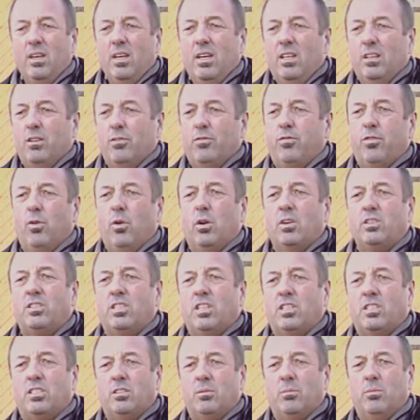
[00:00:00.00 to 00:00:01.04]
The floor
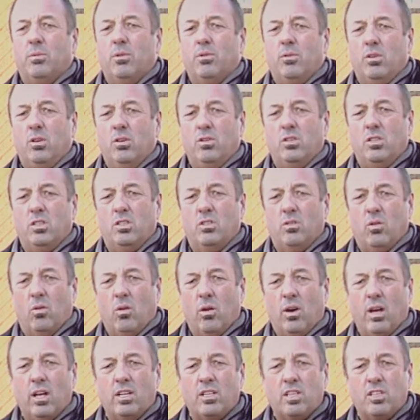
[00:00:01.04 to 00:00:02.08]
system uses
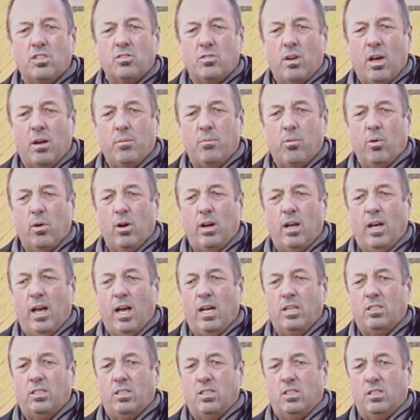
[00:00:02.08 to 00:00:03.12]
oriented strand board
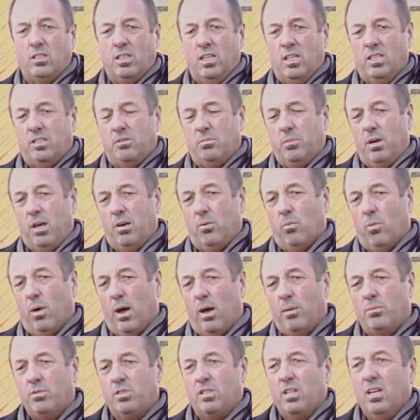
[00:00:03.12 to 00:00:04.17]
as its main
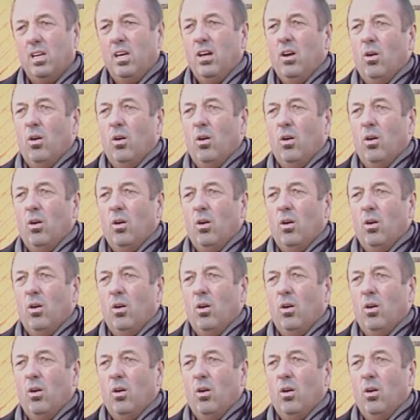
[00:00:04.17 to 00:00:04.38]
webs.